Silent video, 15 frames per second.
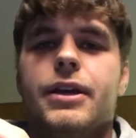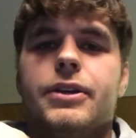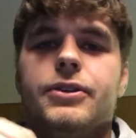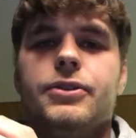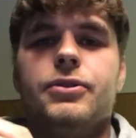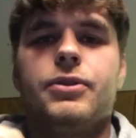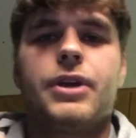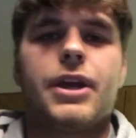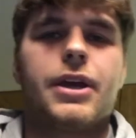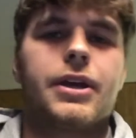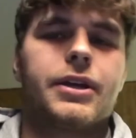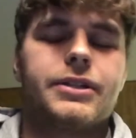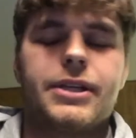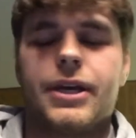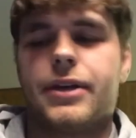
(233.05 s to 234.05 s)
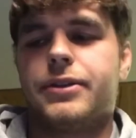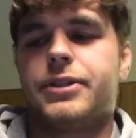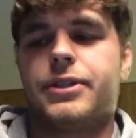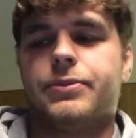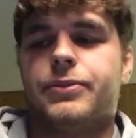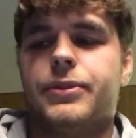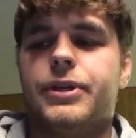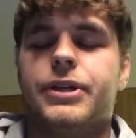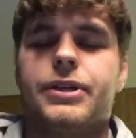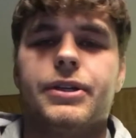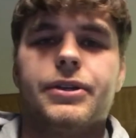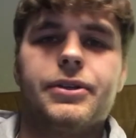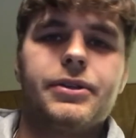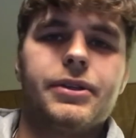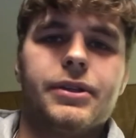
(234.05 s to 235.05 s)
you can't tell
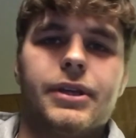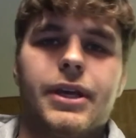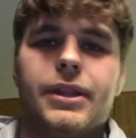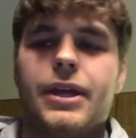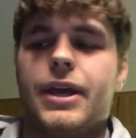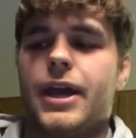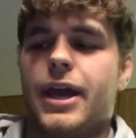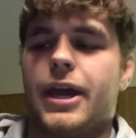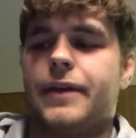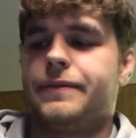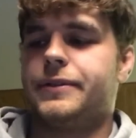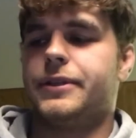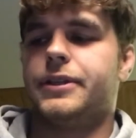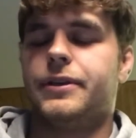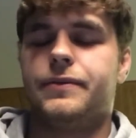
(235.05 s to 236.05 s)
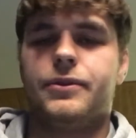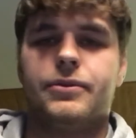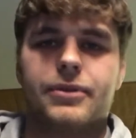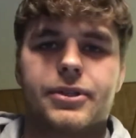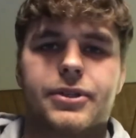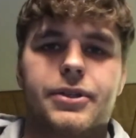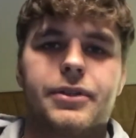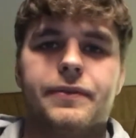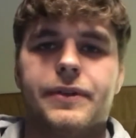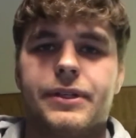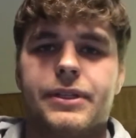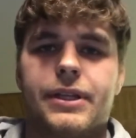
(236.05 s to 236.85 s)
somebody that they have to give you a service.